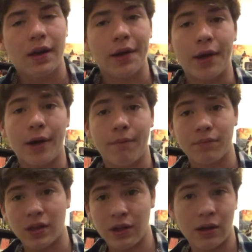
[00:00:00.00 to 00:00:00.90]

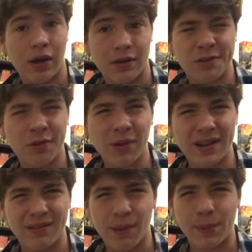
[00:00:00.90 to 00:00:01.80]
You know
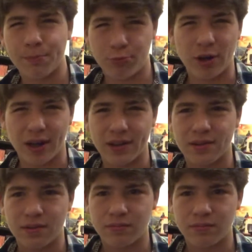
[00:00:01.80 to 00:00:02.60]
what? Let me bring it,